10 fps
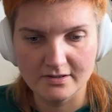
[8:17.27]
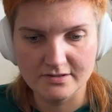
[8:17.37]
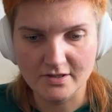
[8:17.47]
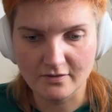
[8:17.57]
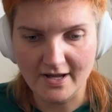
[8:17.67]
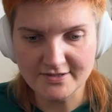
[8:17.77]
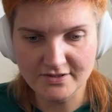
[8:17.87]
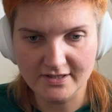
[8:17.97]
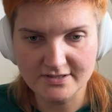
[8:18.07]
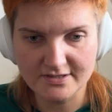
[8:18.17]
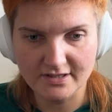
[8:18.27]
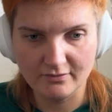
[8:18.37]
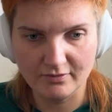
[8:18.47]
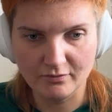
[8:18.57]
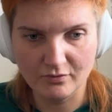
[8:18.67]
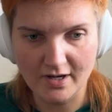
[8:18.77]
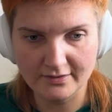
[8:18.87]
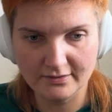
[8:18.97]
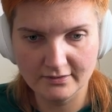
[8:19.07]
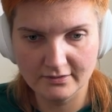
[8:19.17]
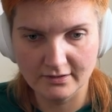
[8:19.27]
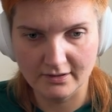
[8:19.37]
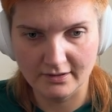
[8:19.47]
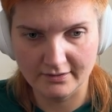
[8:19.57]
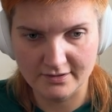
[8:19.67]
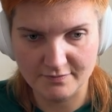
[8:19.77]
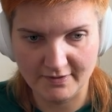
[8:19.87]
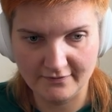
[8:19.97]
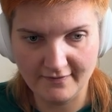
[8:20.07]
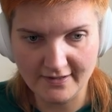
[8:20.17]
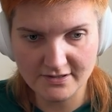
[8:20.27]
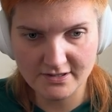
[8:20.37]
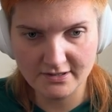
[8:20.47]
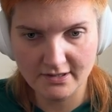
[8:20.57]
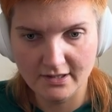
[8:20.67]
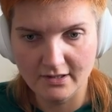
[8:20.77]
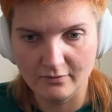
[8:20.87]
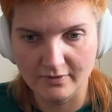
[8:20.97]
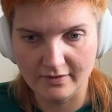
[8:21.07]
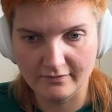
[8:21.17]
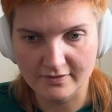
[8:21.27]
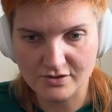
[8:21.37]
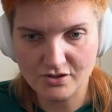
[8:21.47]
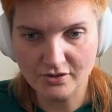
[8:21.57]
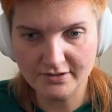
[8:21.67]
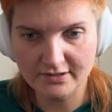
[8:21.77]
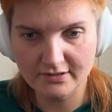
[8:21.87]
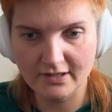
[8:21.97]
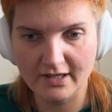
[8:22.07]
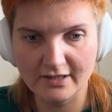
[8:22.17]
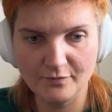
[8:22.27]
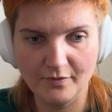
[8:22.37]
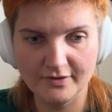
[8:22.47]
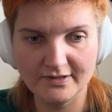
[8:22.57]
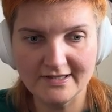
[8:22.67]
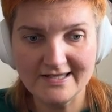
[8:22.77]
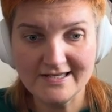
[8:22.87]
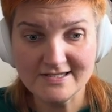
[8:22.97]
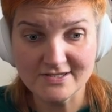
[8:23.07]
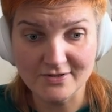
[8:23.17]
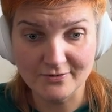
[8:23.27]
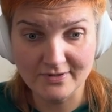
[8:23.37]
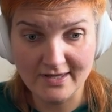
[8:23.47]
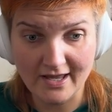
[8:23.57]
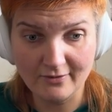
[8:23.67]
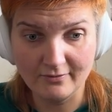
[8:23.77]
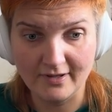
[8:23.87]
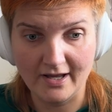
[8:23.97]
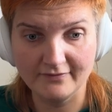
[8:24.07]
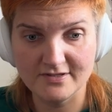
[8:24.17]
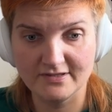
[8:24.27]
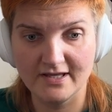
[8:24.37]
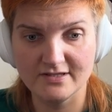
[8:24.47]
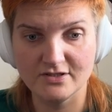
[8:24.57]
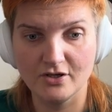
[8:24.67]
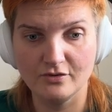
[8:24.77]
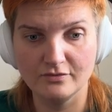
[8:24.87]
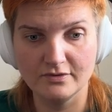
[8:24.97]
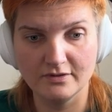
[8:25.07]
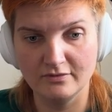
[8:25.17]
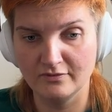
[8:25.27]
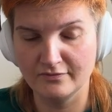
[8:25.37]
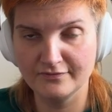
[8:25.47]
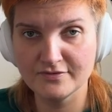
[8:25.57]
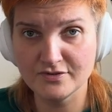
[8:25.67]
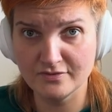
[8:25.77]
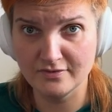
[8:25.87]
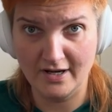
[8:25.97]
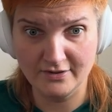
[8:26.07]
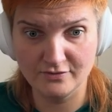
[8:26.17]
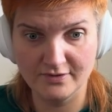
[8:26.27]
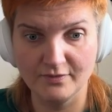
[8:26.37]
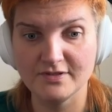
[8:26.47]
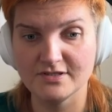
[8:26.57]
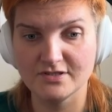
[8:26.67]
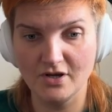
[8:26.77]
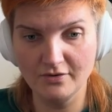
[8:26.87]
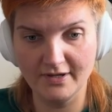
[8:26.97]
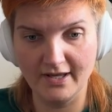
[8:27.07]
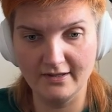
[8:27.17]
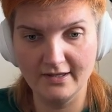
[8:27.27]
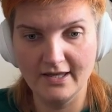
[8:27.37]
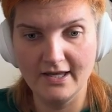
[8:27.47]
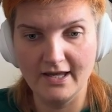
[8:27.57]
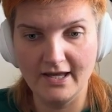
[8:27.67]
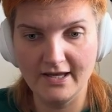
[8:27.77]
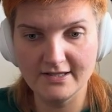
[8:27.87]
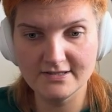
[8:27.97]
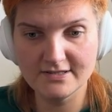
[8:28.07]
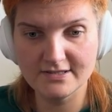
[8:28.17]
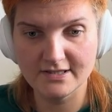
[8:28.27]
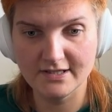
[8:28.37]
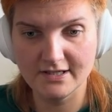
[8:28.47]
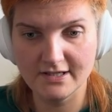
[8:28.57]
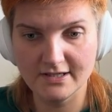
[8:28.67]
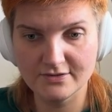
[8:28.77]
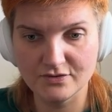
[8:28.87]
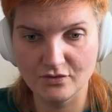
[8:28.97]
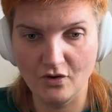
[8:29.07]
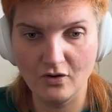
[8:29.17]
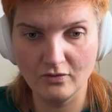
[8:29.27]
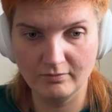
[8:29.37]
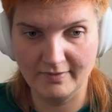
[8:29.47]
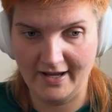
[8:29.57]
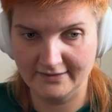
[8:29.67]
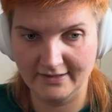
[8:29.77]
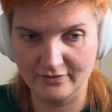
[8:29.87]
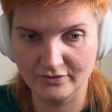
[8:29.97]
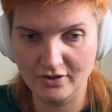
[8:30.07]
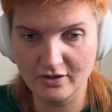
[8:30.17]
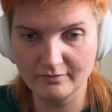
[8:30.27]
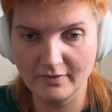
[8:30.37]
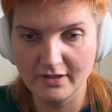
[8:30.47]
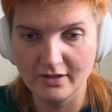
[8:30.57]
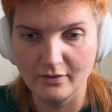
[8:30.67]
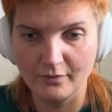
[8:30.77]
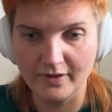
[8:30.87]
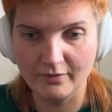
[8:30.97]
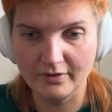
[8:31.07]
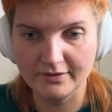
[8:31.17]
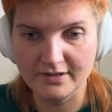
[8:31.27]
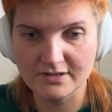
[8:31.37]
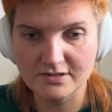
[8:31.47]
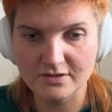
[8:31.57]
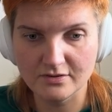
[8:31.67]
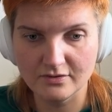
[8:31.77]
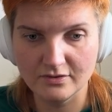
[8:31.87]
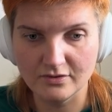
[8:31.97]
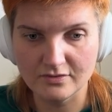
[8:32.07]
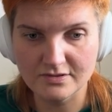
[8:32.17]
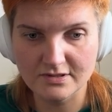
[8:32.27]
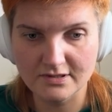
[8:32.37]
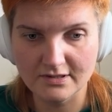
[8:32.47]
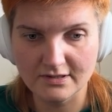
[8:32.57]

So as you can see, we run uh, the smart function with the shorten endpoint. So now we have the status code of 200, which is okay. And uh, to call beata.com, we will need to use